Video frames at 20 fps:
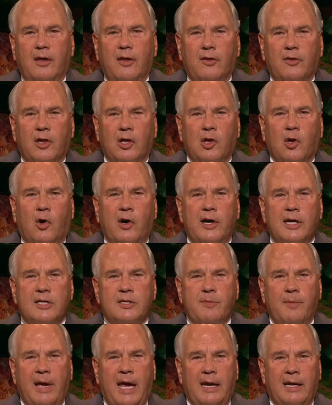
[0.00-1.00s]
The Lord
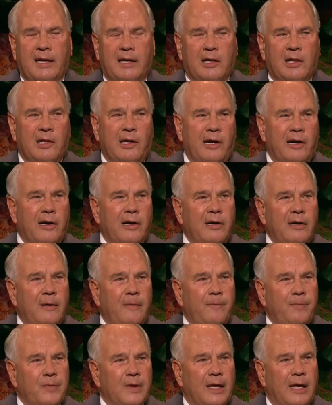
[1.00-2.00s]
has made it clear,
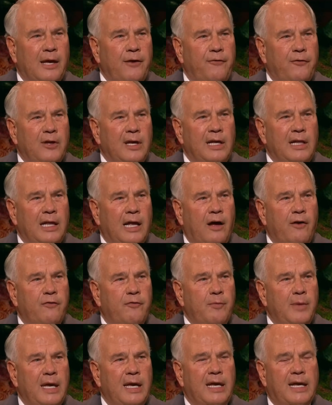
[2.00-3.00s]
if ye love
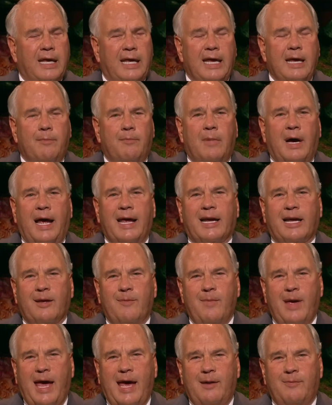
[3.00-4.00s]
me, keep my
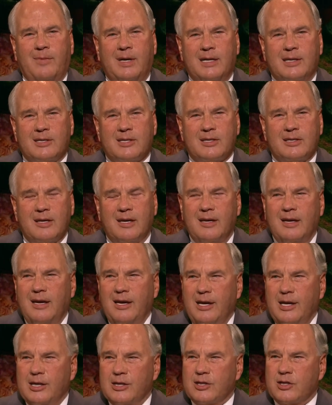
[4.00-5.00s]
commandments.
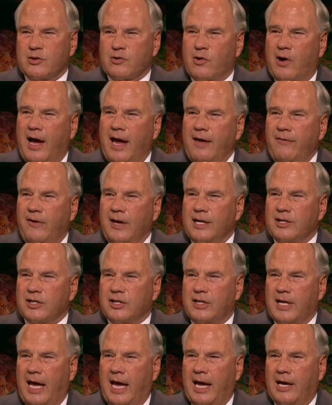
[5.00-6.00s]
Strive
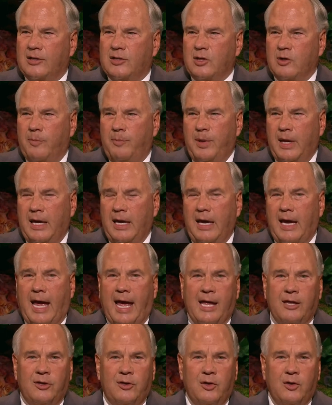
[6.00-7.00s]
each day to be
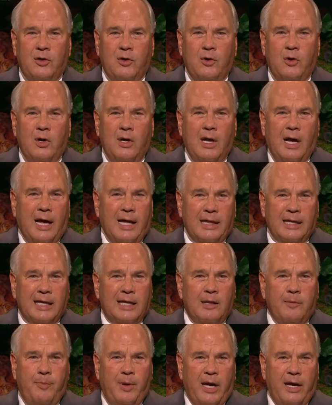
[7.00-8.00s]
and do a
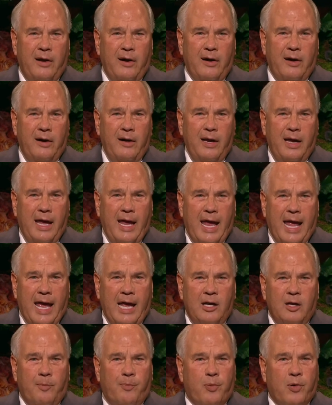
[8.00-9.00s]
little better
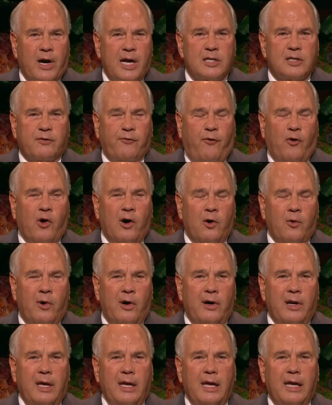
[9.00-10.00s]
and to press
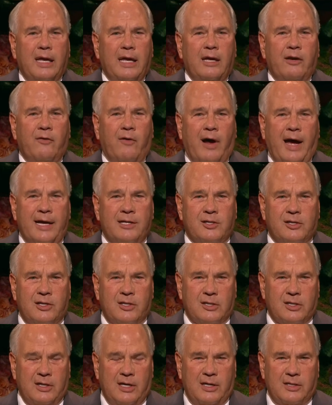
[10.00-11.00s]
forward in
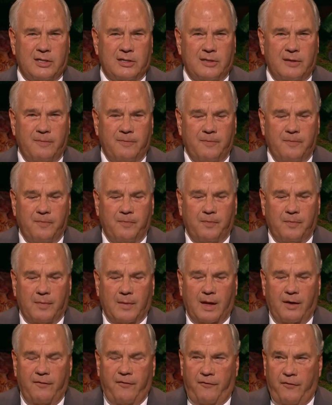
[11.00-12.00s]
righteousness.
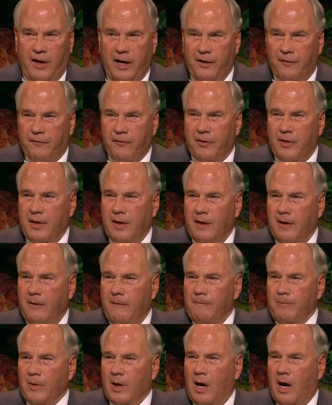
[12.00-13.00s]
Fifth,
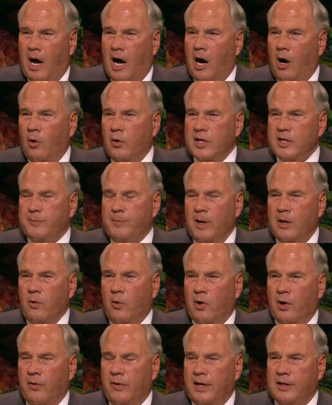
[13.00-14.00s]
always be
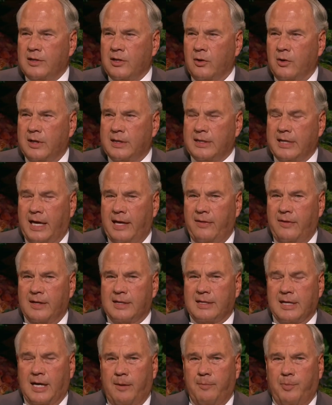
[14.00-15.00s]
worthy to attend the
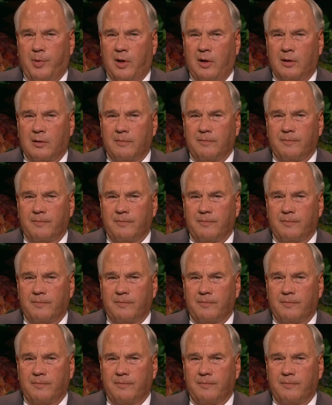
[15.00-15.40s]
temple.